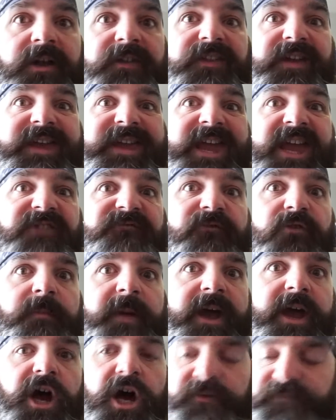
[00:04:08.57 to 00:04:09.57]
The kit for
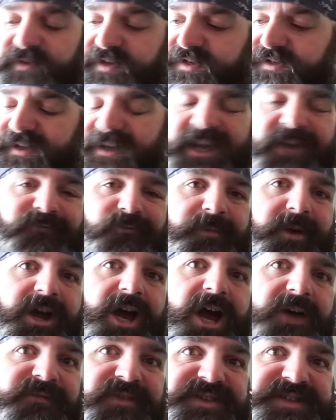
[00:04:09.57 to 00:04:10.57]
my office. The kit for my
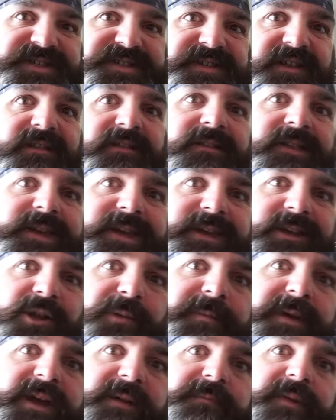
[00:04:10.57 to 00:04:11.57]
office is a
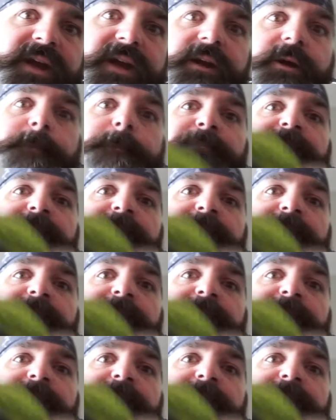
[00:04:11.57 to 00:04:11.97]
little bit bigger,